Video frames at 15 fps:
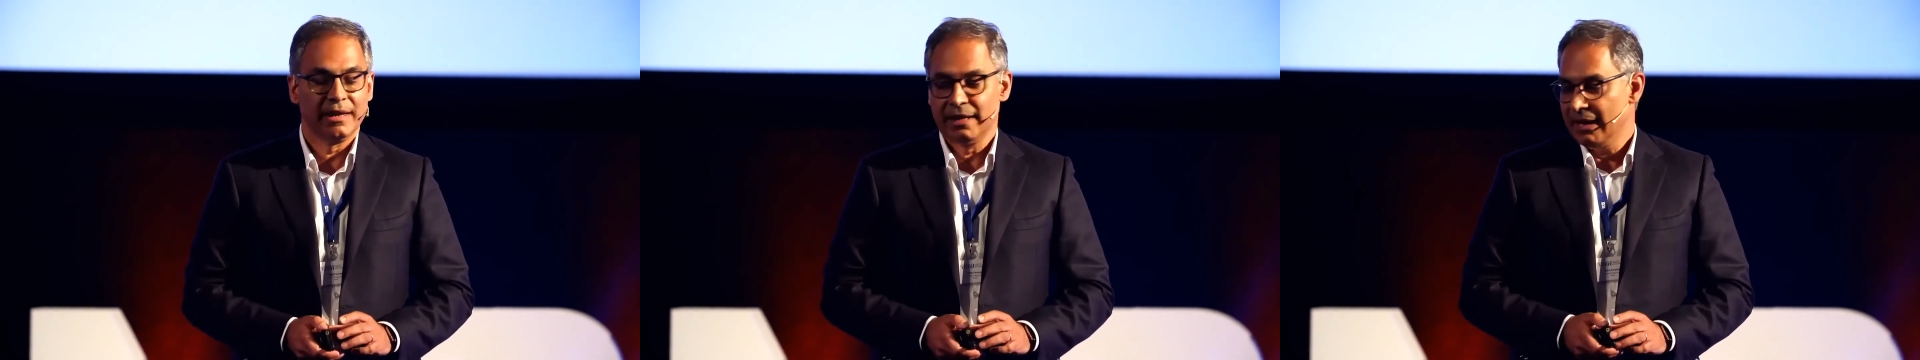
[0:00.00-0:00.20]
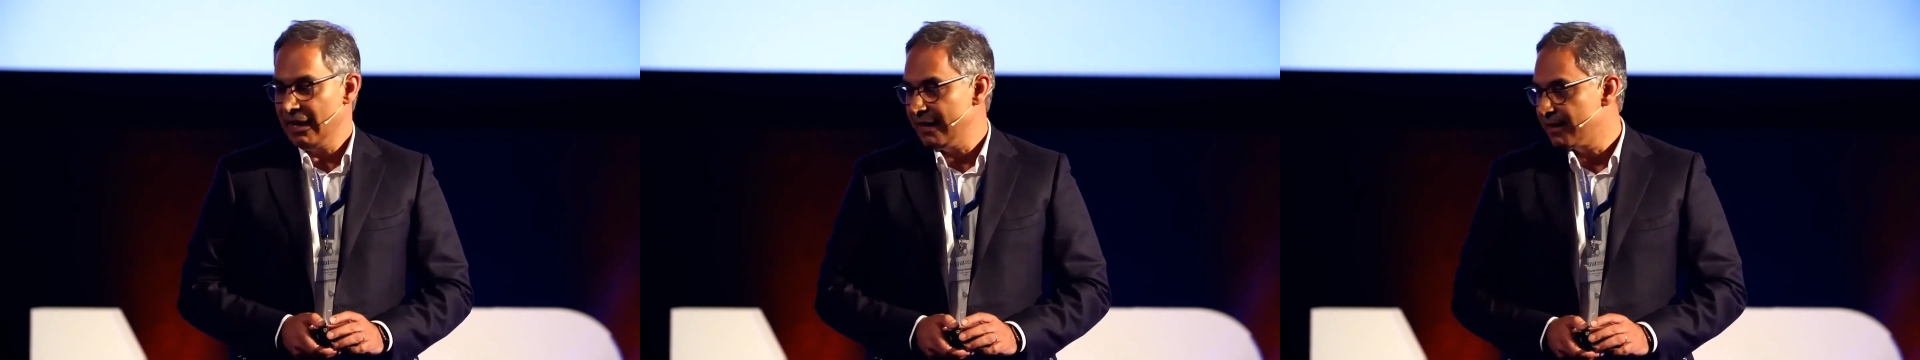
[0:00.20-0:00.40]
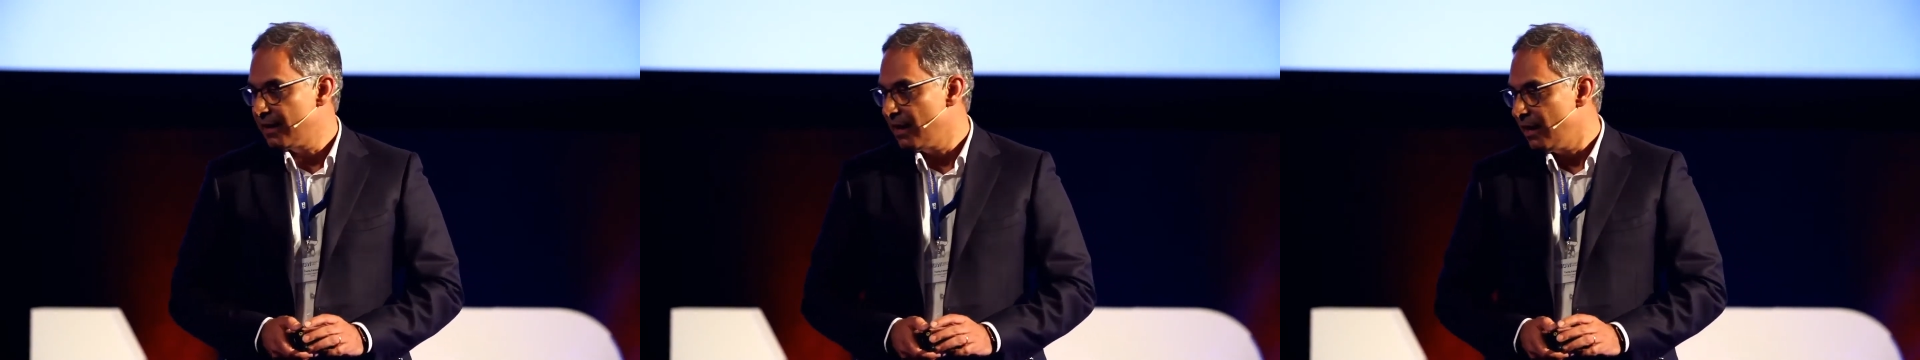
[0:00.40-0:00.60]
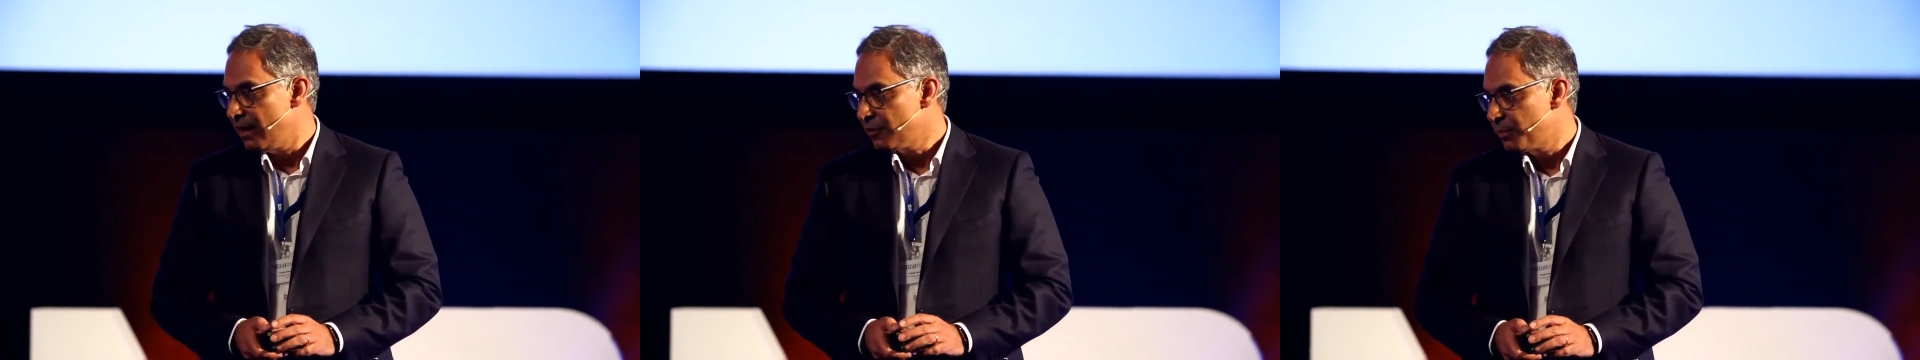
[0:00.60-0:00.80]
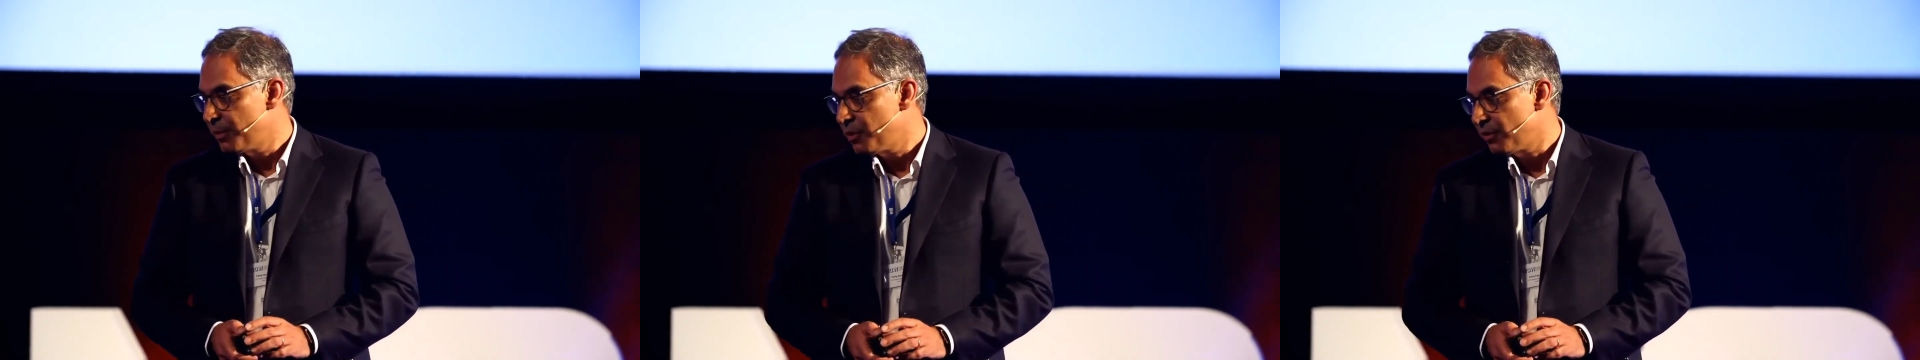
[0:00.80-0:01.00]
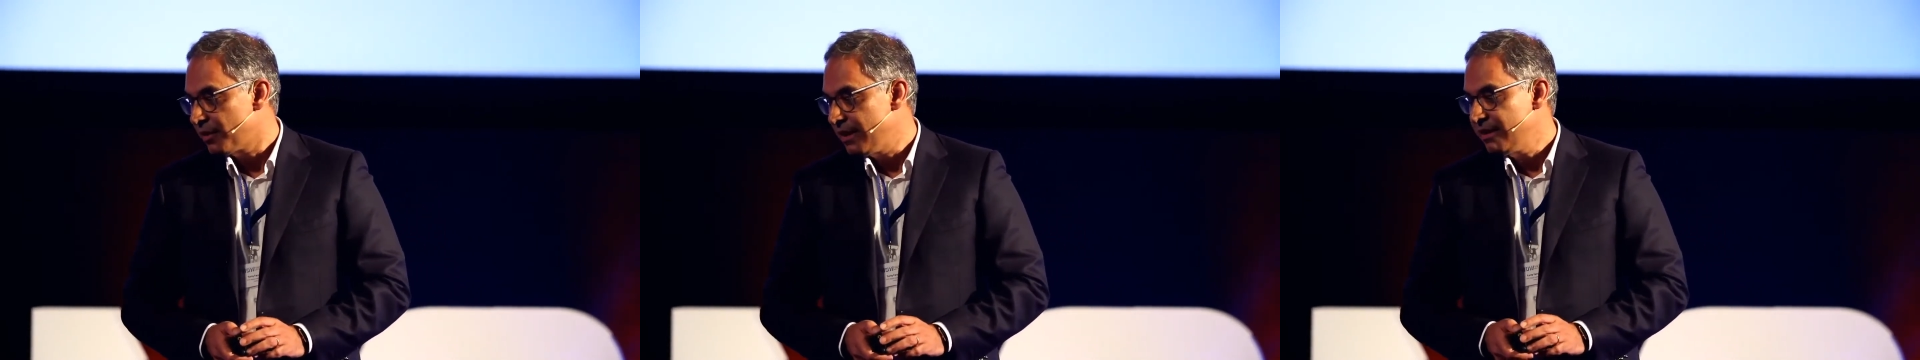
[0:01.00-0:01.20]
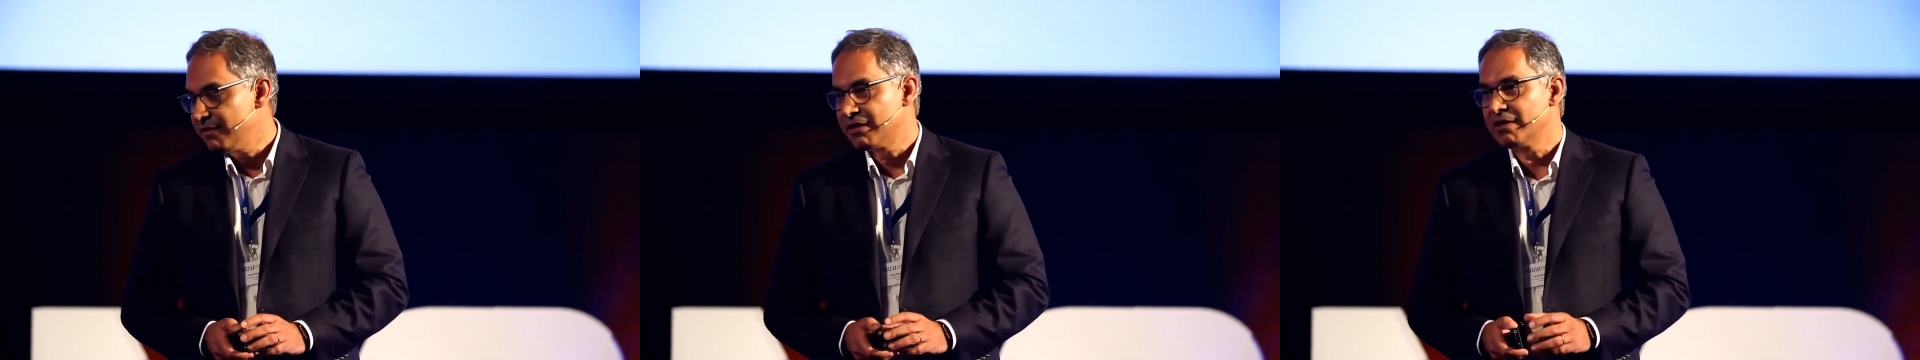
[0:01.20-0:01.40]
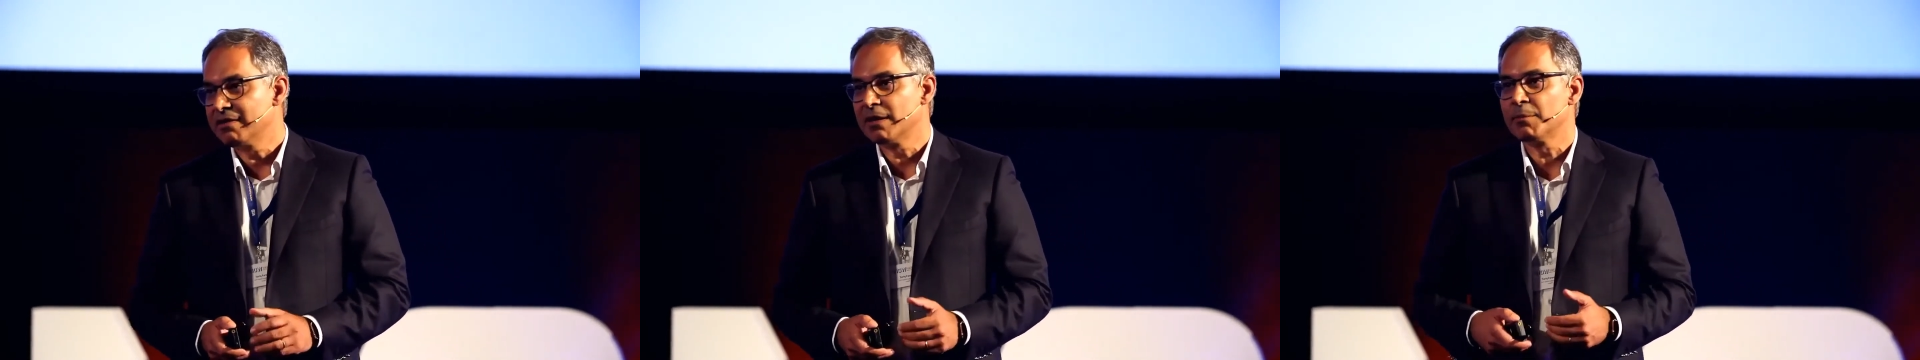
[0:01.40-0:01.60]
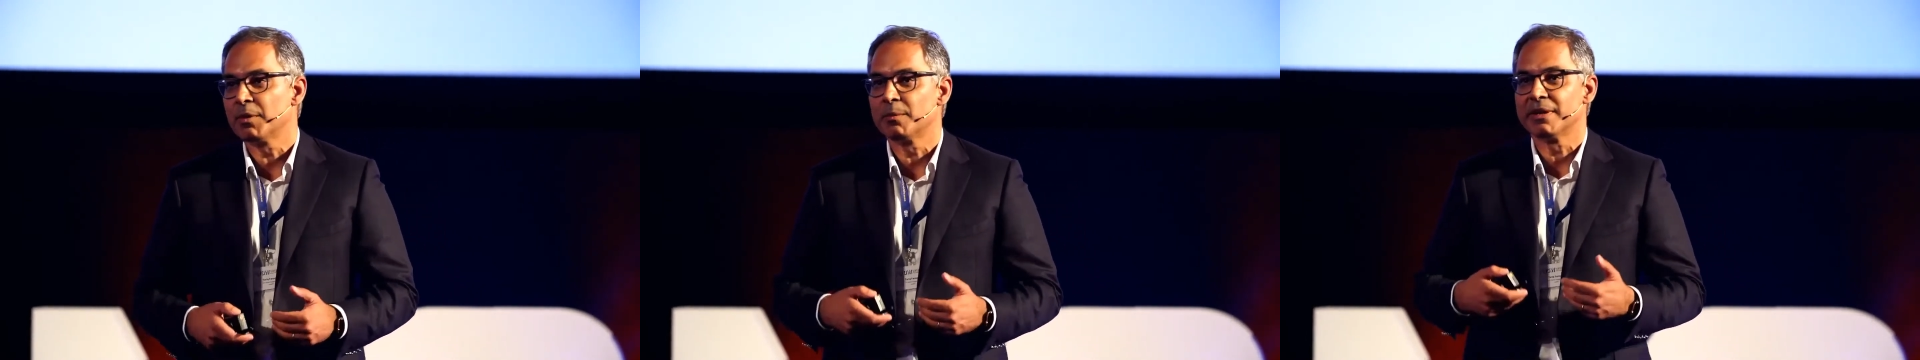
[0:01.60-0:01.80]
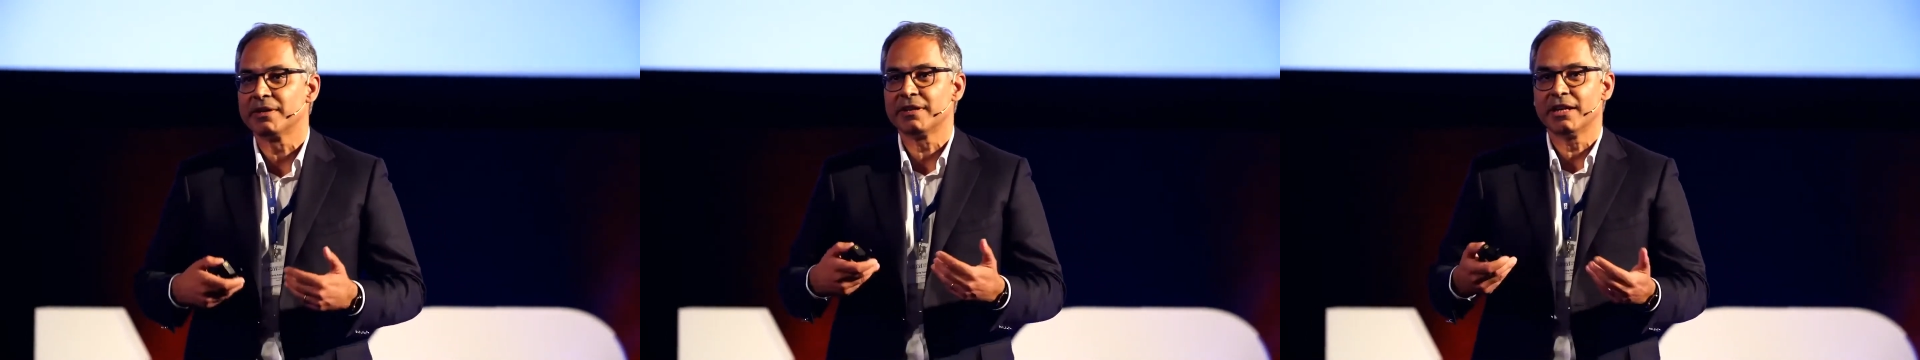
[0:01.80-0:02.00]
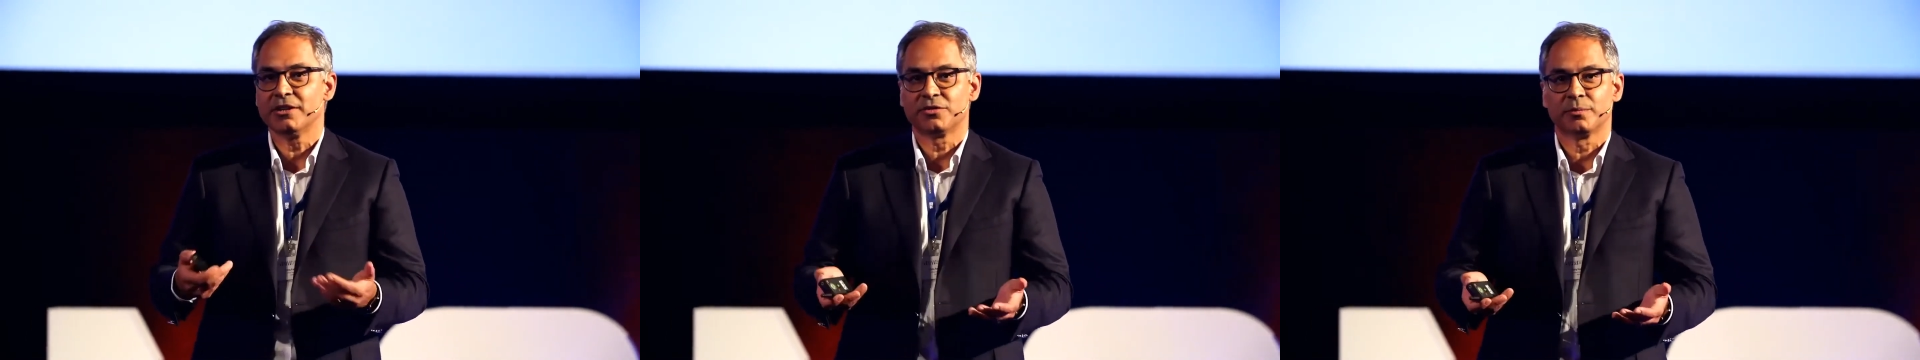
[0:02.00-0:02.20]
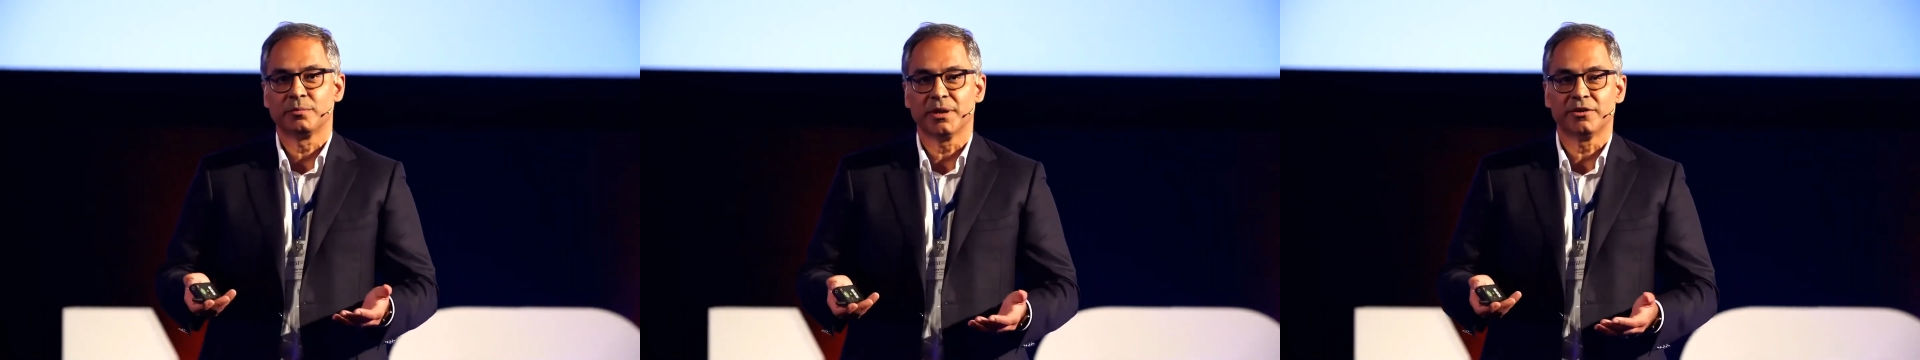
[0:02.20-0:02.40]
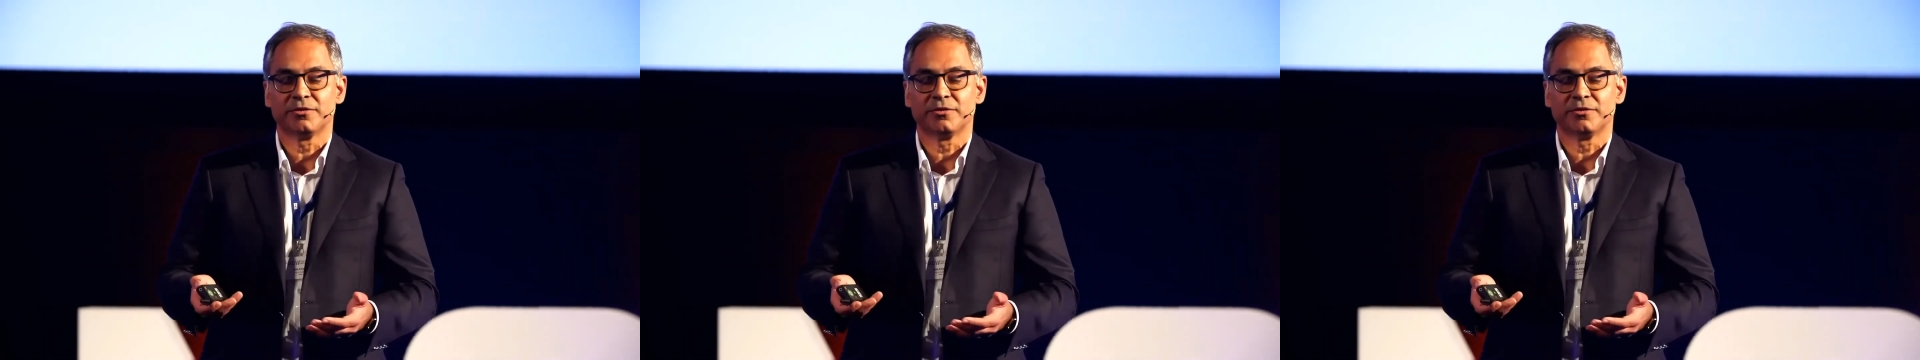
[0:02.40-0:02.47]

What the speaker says: And then last but not least, there's the implementation piece,